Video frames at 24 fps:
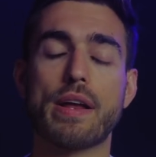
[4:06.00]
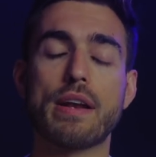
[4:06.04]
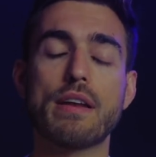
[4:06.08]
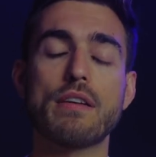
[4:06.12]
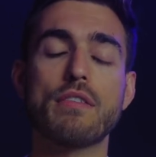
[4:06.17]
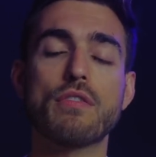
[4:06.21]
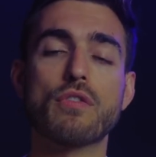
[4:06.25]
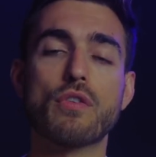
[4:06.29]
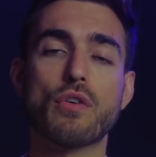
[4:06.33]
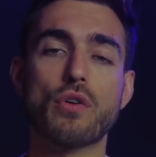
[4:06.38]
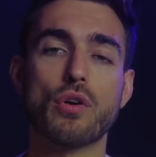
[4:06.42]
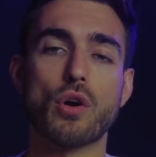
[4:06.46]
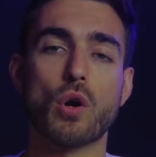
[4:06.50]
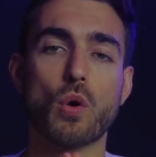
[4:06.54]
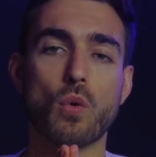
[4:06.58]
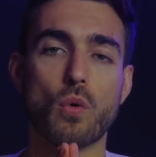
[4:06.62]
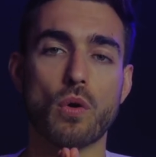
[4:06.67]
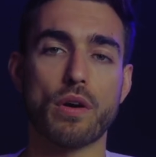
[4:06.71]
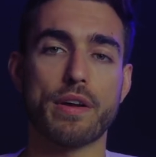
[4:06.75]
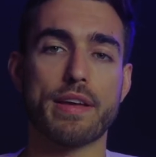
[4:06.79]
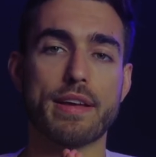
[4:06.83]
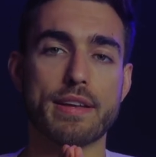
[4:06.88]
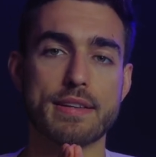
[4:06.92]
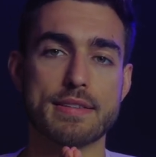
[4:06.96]
ready for your
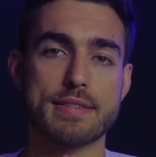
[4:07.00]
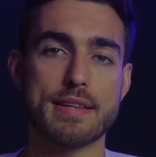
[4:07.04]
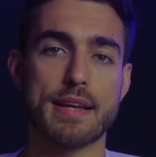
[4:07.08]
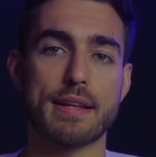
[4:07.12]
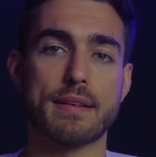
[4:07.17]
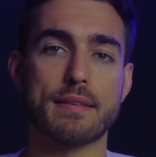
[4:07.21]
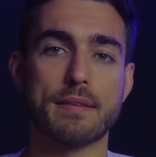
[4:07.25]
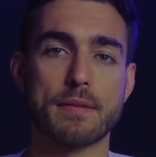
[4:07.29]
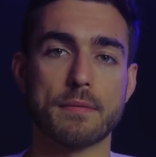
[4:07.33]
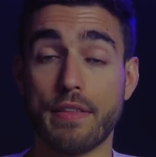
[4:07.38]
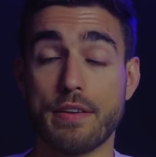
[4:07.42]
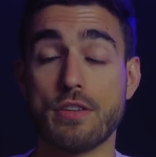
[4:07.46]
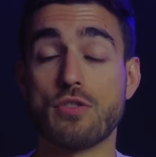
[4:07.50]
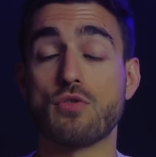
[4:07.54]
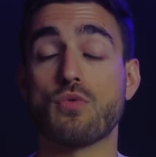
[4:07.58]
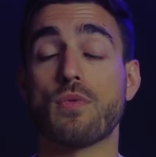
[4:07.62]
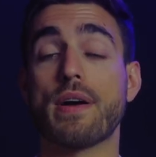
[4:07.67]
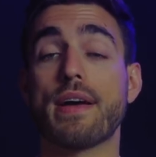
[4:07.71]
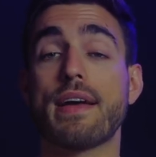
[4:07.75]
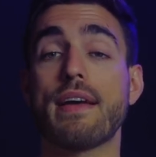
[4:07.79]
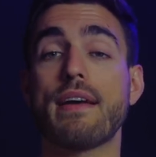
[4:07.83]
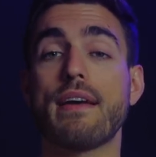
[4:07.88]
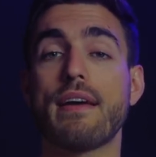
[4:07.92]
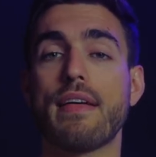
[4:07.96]
working set. This
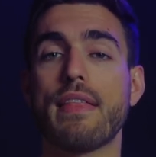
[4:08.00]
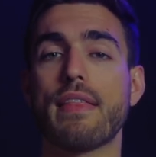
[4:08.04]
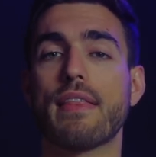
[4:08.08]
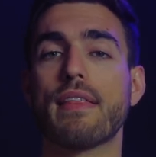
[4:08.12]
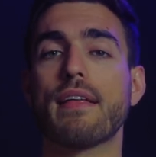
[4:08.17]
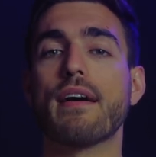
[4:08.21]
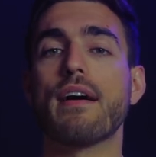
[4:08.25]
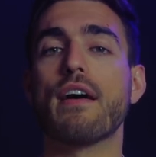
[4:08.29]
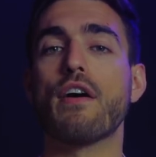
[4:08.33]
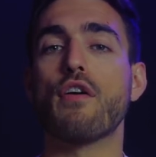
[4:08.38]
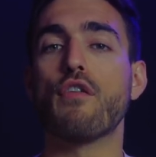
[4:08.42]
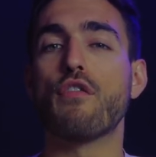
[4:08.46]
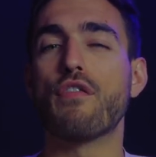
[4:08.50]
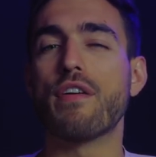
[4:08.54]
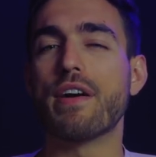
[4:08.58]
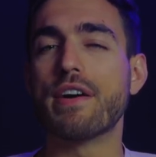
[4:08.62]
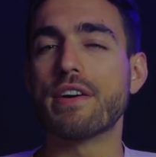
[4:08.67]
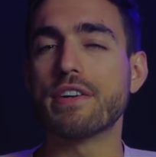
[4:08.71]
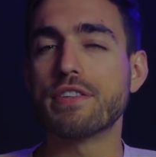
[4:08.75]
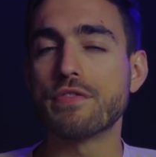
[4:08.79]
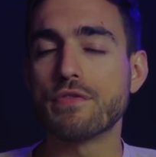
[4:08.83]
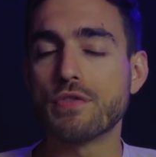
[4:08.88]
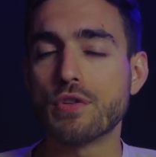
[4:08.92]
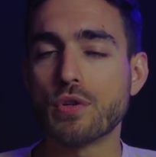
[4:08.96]
way, the
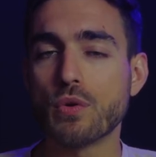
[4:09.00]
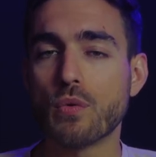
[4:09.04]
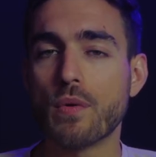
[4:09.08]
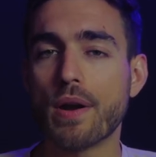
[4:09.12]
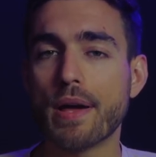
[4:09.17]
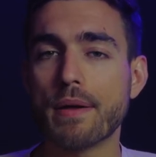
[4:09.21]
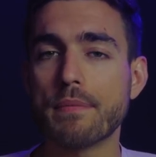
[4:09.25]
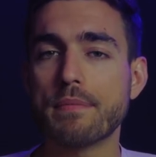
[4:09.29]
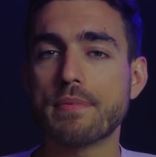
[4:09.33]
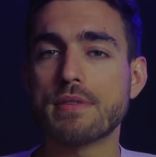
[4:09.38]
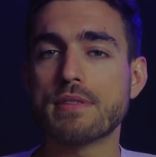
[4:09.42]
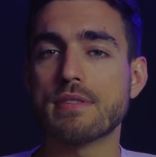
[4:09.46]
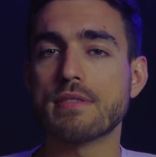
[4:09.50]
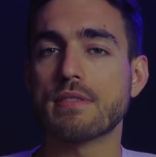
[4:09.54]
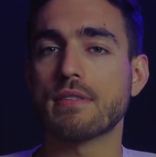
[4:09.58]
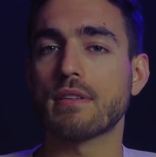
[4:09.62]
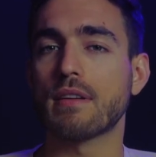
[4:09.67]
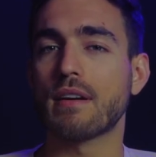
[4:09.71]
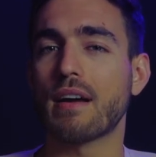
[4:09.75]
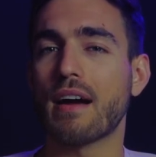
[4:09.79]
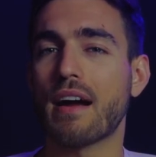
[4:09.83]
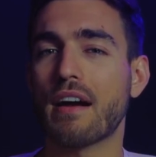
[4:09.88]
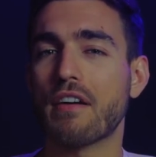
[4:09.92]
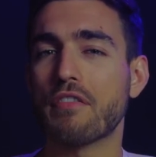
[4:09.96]
first few reps
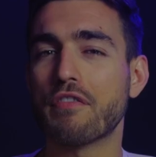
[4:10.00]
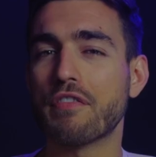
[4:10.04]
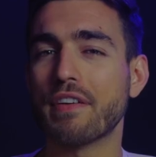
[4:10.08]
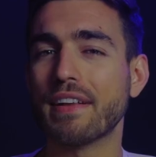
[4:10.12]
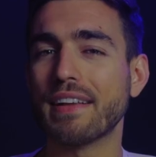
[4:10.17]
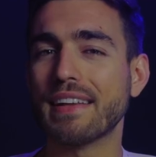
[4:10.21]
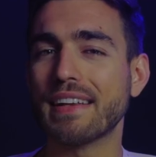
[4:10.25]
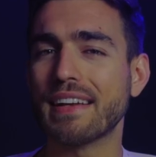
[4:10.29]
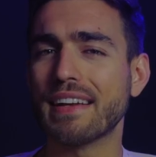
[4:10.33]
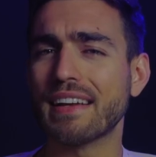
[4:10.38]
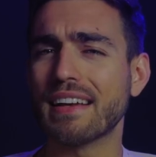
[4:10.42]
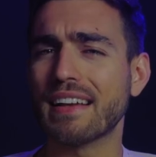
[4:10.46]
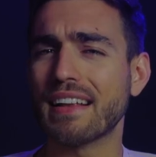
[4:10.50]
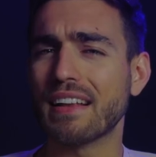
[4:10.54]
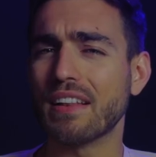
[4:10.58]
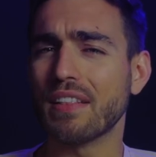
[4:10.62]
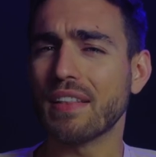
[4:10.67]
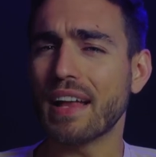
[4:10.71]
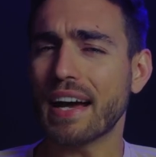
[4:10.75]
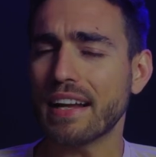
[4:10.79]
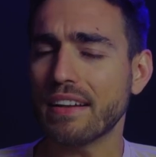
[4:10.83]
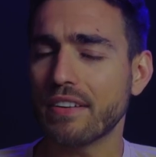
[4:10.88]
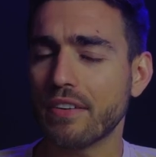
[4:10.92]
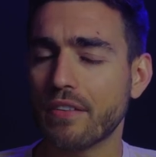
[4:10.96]
are feeling
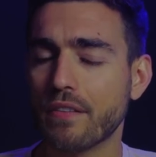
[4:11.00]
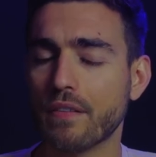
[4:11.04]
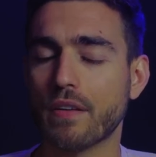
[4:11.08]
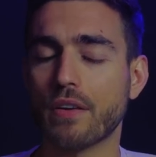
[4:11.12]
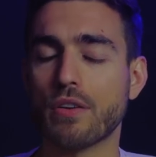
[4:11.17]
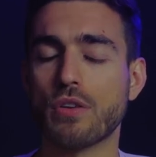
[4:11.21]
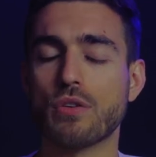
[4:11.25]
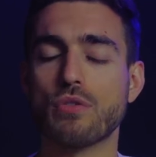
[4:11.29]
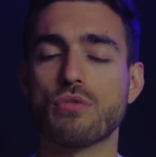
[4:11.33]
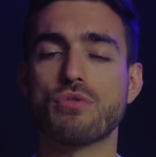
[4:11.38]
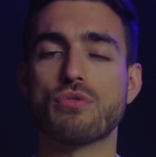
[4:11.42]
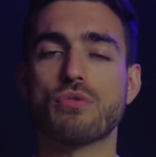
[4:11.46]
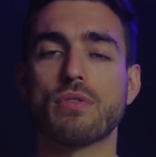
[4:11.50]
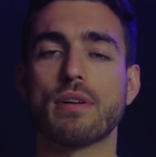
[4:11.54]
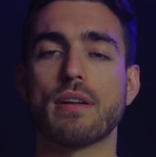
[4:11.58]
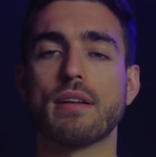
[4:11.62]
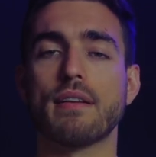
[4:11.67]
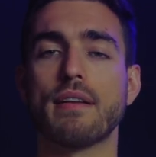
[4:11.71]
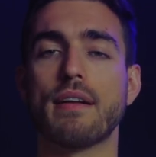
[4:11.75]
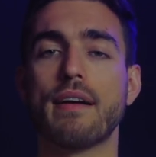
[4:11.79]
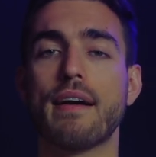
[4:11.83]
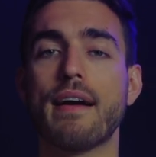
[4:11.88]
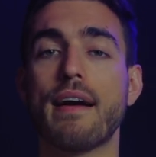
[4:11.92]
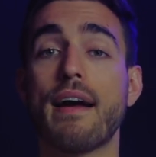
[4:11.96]
lighter than
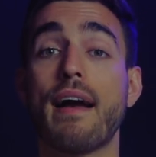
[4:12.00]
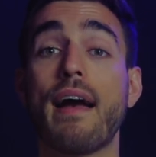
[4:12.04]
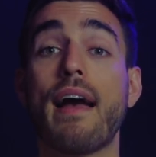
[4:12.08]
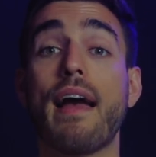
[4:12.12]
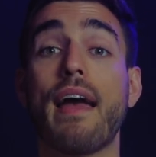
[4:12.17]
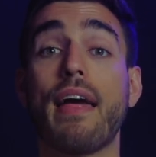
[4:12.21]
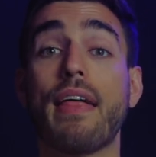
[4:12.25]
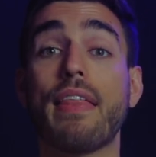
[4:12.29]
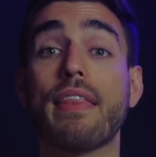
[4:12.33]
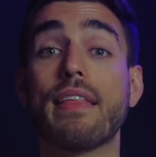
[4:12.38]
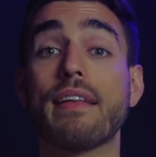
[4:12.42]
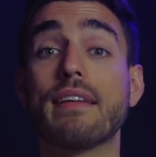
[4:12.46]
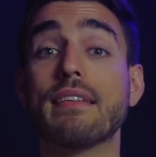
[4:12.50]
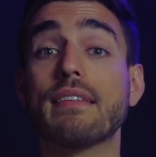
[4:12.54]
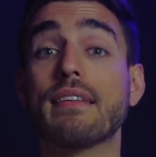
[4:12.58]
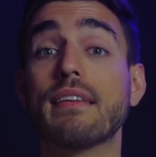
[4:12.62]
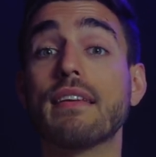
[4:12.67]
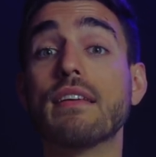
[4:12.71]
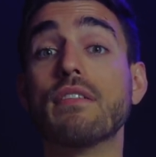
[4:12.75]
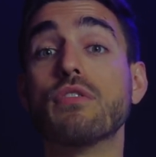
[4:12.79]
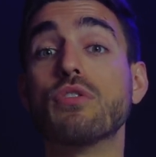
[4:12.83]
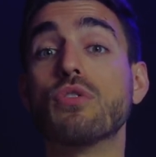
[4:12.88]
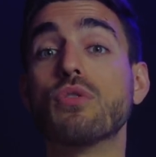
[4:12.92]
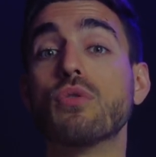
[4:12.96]
usual, and this
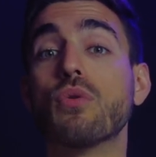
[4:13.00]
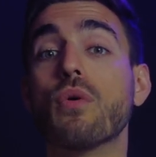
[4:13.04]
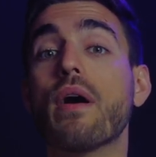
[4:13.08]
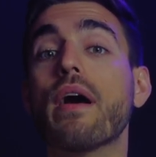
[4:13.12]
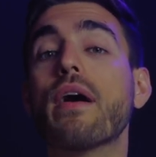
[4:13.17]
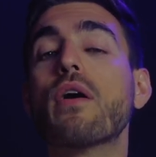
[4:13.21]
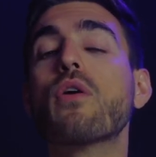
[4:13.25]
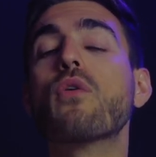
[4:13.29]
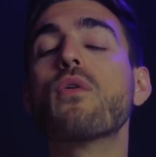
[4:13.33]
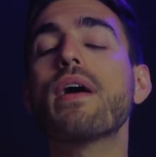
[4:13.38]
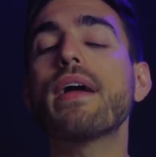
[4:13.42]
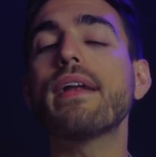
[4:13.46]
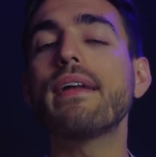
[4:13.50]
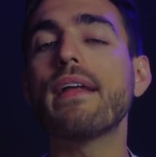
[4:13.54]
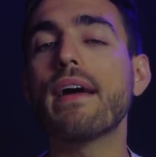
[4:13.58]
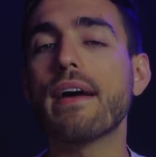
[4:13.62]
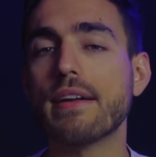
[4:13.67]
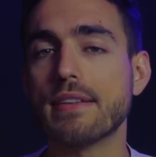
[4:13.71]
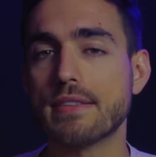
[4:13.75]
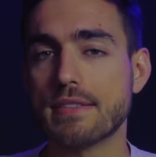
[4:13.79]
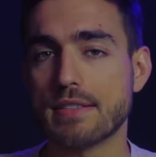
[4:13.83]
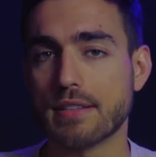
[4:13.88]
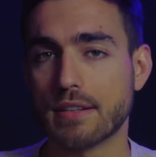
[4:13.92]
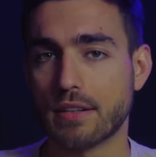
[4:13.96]
gives you a great
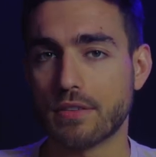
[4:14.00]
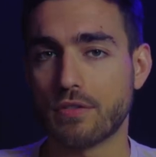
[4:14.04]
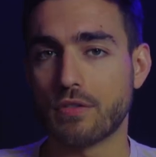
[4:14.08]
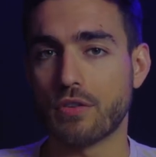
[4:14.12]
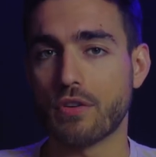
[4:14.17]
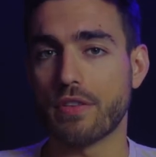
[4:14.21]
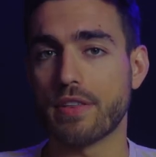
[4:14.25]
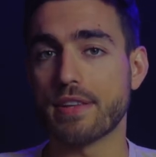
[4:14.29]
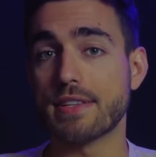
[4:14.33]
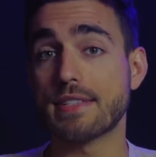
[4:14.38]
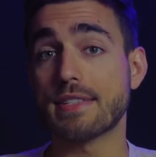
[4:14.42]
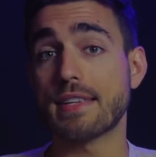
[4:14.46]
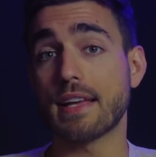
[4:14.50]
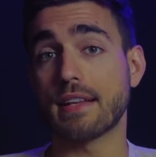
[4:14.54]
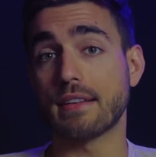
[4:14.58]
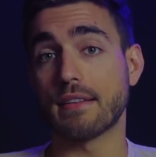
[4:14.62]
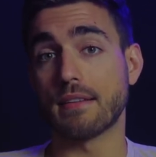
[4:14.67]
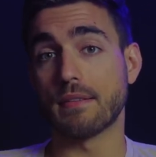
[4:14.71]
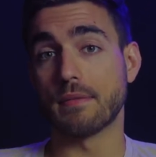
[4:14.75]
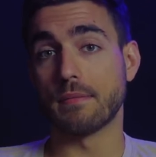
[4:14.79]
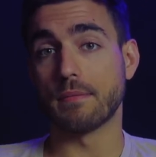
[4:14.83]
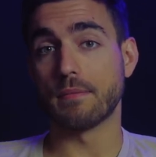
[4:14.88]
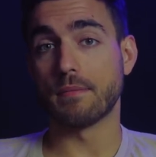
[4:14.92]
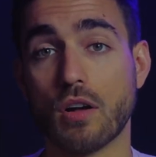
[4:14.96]
head start for the
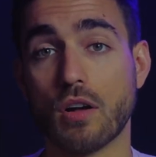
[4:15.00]
set.